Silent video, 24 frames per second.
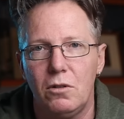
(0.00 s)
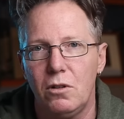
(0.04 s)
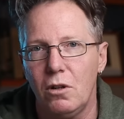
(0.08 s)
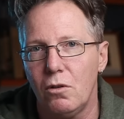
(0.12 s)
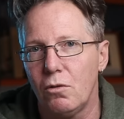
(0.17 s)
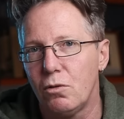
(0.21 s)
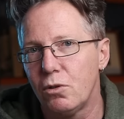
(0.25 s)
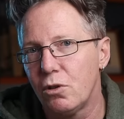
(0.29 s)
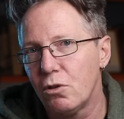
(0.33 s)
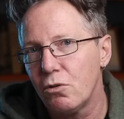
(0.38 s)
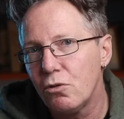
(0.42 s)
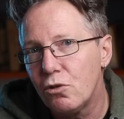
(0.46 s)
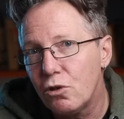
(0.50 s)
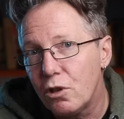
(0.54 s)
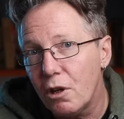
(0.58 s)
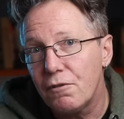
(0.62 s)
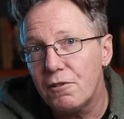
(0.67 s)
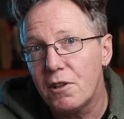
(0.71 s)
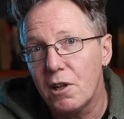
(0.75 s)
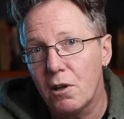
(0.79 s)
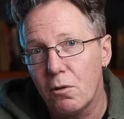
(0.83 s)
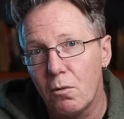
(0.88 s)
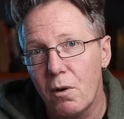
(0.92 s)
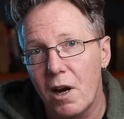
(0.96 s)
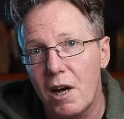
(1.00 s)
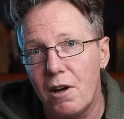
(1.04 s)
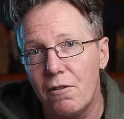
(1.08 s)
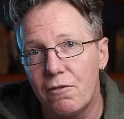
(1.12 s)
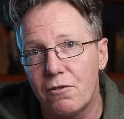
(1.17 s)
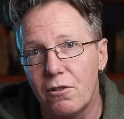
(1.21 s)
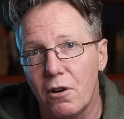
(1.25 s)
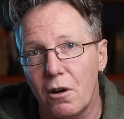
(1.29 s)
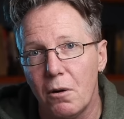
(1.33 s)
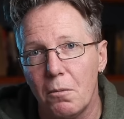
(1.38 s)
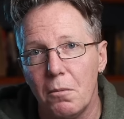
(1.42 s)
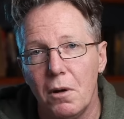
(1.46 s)
sort of drifted away
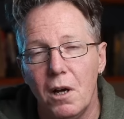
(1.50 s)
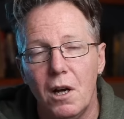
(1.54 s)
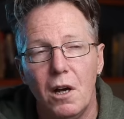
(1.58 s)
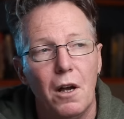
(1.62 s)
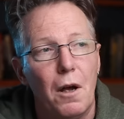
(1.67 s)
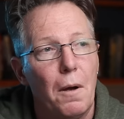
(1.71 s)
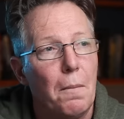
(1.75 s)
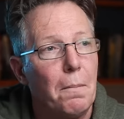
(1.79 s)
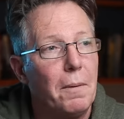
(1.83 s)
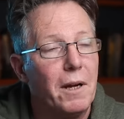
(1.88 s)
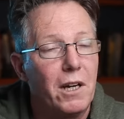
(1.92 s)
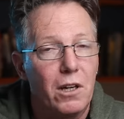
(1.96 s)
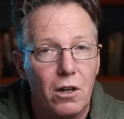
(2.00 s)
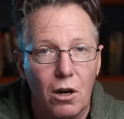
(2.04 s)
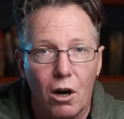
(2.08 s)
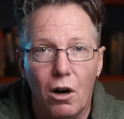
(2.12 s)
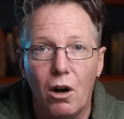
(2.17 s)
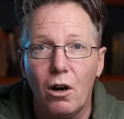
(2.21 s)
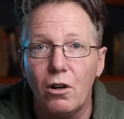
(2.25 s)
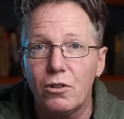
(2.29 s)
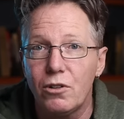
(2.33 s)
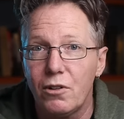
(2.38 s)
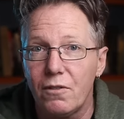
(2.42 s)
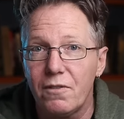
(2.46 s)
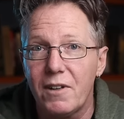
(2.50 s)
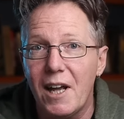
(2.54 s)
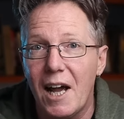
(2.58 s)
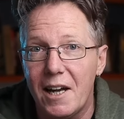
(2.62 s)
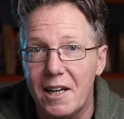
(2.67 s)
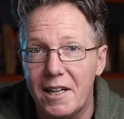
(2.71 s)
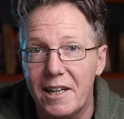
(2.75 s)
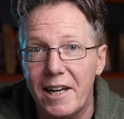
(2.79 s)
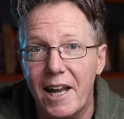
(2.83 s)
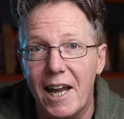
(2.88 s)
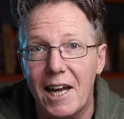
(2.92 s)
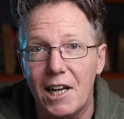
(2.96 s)
from because of
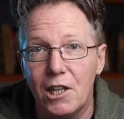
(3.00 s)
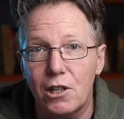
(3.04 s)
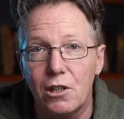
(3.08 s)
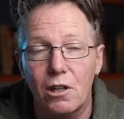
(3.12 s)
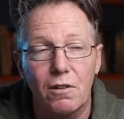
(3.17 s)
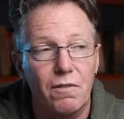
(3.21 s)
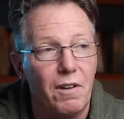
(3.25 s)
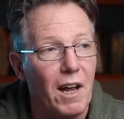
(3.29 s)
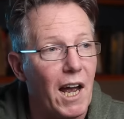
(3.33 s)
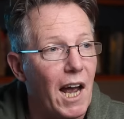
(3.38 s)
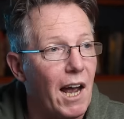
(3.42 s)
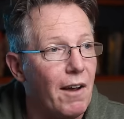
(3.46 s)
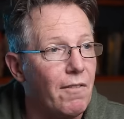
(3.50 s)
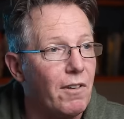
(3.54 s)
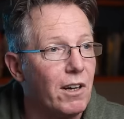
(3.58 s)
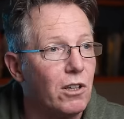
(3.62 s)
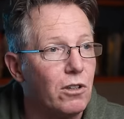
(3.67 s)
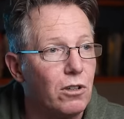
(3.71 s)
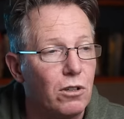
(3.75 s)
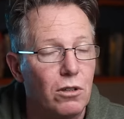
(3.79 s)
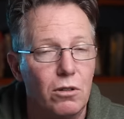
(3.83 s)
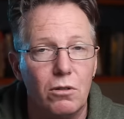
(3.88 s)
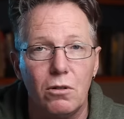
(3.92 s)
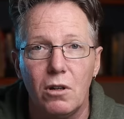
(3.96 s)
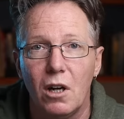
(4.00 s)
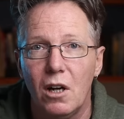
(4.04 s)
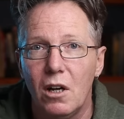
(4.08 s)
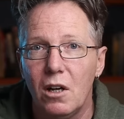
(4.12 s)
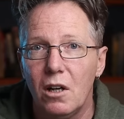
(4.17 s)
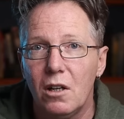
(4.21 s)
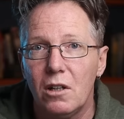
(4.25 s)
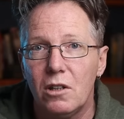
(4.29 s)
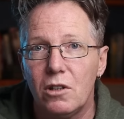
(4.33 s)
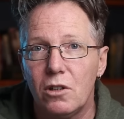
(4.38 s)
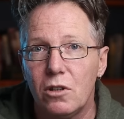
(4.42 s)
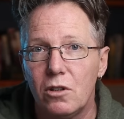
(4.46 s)
that nature of having to
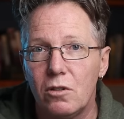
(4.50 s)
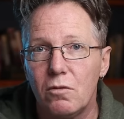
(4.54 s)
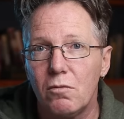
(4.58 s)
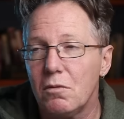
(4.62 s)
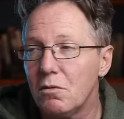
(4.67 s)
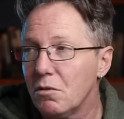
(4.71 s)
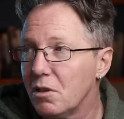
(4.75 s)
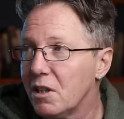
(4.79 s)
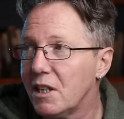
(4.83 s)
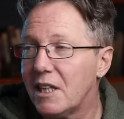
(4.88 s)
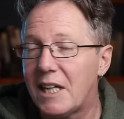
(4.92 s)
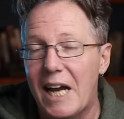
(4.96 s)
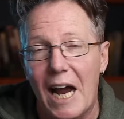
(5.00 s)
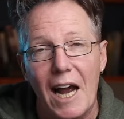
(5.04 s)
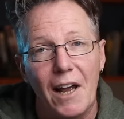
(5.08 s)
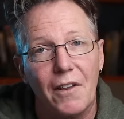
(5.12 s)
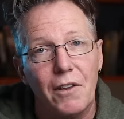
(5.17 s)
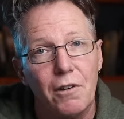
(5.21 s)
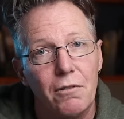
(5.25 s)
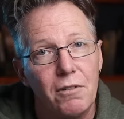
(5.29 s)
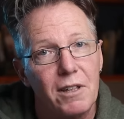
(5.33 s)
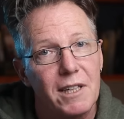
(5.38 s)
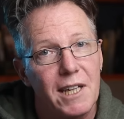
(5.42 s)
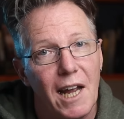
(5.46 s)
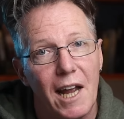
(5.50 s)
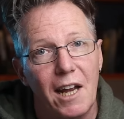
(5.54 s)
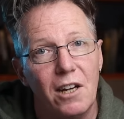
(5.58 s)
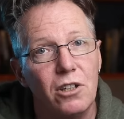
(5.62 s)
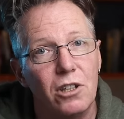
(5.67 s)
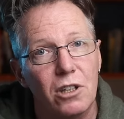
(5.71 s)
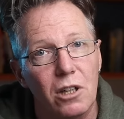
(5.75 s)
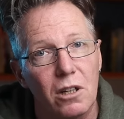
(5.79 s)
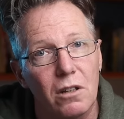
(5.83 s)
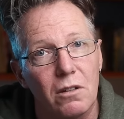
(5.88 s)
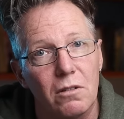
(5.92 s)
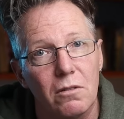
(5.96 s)
gather
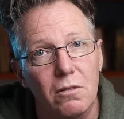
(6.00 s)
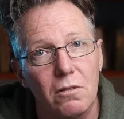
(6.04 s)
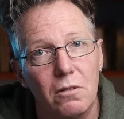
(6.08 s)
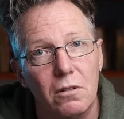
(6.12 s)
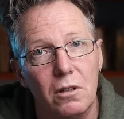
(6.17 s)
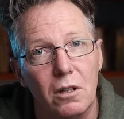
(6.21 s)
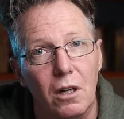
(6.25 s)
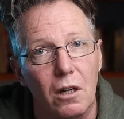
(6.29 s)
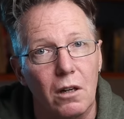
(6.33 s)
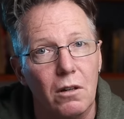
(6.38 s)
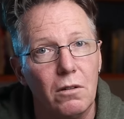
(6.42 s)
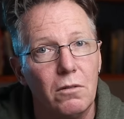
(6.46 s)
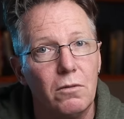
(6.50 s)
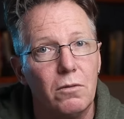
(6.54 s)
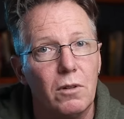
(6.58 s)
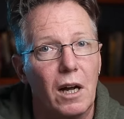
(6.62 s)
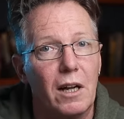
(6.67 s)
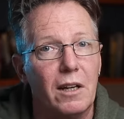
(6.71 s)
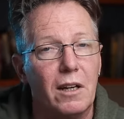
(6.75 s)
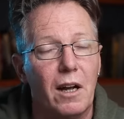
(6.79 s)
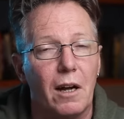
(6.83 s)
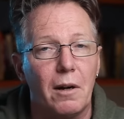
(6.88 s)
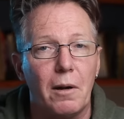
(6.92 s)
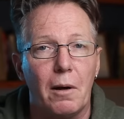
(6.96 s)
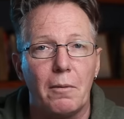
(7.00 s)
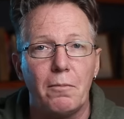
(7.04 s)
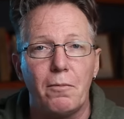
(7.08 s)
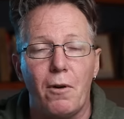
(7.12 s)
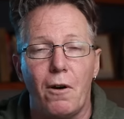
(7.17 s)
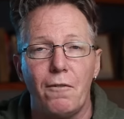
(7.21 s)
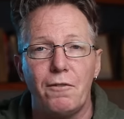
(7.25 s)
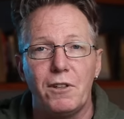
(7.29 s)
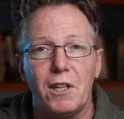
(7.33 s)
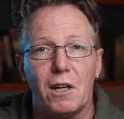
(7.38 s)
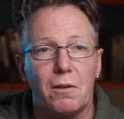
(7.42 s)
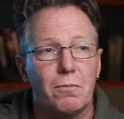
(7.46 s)
attention, you know, and, and
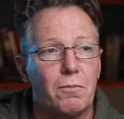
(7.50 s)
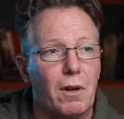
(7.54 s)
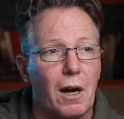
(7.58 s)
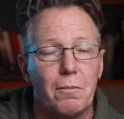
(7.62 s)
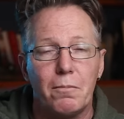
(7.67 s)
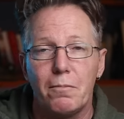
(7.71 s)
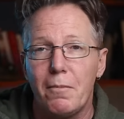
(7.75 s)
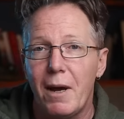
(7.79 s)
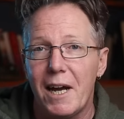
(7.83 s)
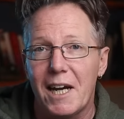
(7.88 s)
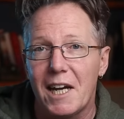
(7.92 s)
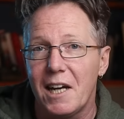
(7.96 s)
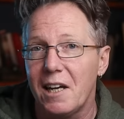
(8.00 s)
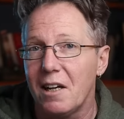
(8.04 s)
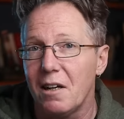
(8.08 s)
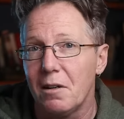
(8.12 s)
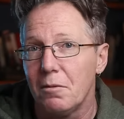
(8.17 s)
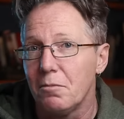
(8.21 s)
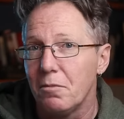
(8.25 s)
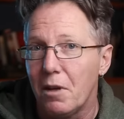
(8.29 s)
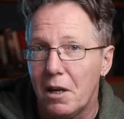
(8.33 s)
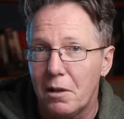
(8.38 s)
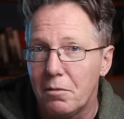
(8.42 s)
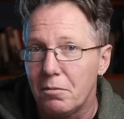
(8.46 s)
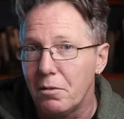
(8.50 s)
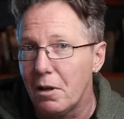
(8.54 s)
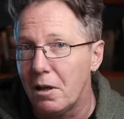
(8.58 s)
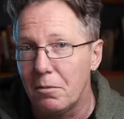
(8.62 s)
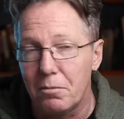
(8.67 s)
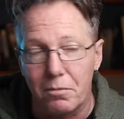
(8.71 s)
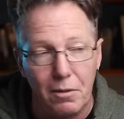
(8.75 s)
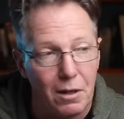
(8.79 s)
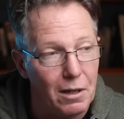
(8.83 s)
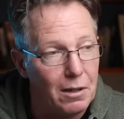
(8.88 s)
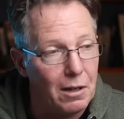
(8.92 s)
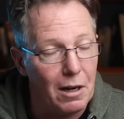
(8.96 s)
obviously I'm, I'm making a, a, a
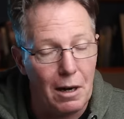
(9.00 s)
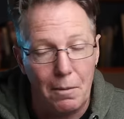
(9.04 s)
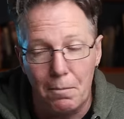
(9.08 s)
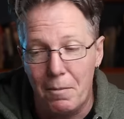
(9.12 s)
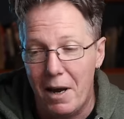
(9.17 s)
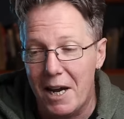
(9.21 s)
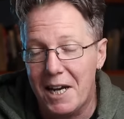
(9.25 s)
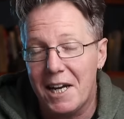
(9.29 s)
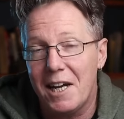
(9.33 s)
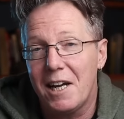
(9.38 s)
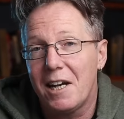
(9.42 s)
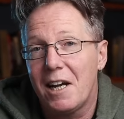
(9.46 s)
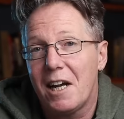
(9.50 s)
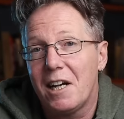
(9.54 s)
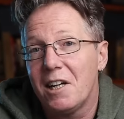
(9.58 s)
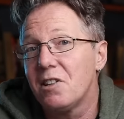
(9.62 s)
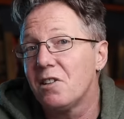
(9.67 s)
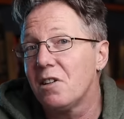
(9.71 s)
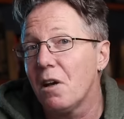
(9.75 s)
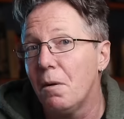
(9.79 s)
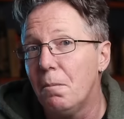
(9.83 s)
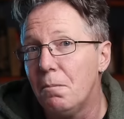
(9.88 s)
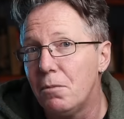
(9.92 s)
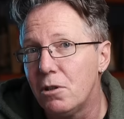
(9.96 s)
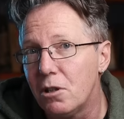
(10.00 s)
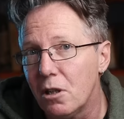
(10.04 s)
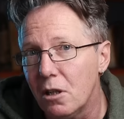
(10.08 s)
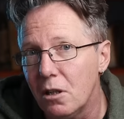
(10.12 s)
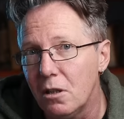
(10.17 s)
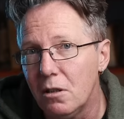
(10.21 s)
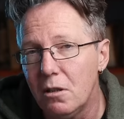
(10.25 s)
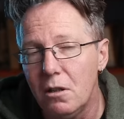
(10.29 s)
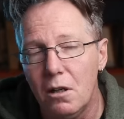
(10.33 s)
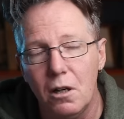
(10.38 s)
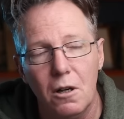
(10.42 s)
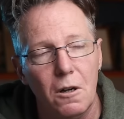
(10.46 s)
I'm making an
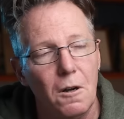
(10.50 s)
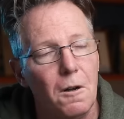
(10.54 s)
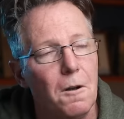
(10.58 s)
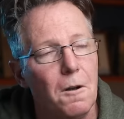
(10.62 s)
assumption,